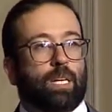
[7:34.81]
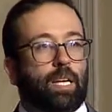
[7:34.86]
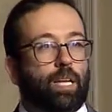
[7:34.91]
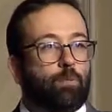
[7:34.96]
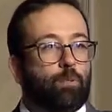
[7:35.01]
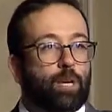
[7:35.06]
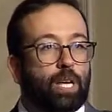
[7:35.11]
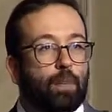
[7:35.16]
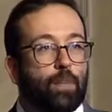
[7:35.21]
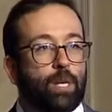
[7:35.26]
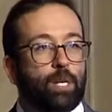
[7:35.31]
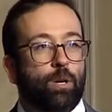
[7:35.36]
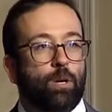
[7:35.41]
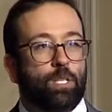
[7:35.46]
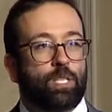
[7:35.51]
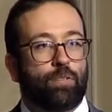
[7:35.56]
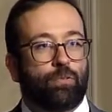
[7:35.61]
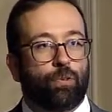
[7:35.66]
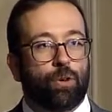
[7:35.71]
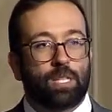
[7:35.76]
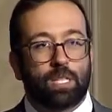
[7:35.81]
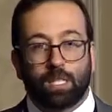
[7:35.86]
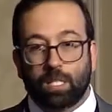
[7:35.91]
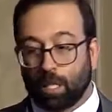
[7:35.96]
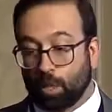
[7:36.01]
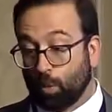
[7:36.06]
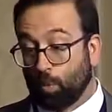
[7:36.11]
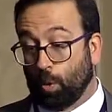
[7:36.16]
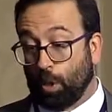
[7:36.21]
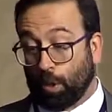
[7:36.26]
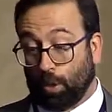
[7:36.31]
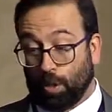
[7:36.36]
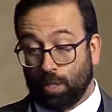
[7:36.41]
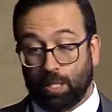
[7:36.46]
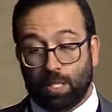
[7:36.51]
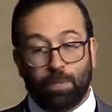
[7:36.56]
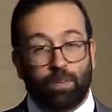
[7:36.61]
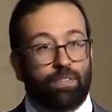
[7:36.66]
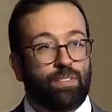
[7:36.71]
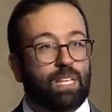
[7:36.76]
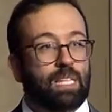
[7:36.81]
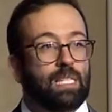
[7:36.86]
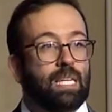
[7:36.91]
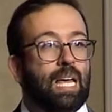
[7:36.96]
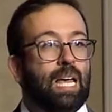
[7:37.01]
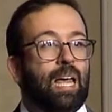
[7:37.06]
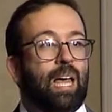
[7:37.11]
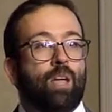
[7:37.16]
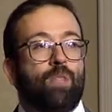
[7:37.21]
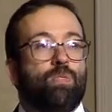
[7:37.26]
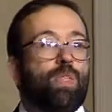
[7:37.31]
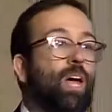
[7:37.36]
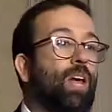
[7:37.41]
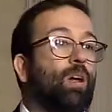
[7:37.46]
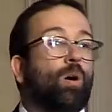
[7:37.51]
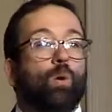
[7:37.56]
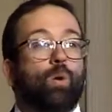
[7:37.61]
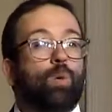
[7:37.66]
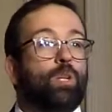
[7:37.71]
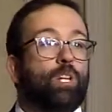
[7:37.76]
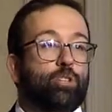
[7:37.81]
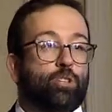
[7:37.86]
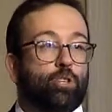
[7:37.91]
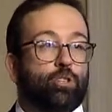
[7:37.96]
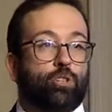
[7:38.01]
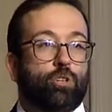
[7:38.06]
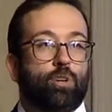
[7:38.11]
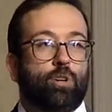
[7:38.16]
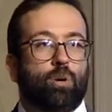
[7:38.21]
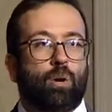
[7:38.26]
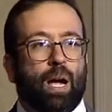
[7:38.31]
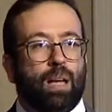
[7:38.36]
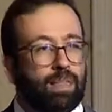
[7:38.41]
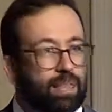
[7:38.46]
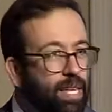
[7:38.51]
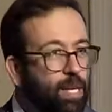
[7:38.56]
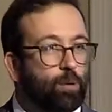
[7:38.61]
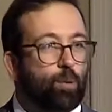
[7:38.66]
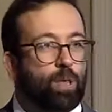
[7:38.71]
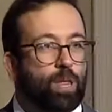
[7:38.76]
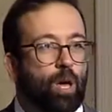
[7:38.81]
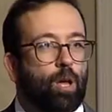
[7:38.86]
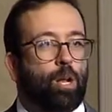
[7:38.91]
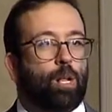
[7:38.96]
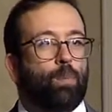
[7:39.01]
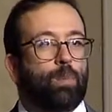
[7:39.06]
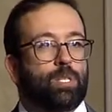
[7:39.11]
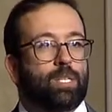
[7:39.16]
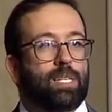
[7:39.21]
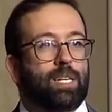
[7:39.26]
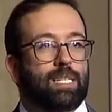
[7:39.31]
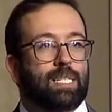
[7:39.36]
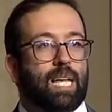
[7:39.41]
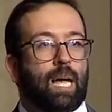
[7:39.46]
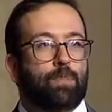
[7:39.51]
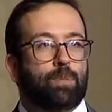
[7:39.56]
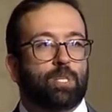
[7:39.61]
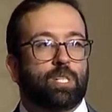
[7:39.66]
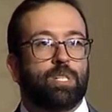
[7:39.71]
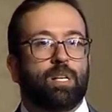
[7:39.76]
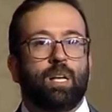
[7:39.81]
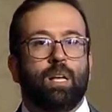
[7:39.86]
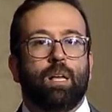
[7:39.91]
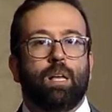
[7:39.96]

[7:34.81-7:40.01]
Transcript: Enrique Mendoza, for instance, has worked on some of this. That whole literature, I think without almost an exception,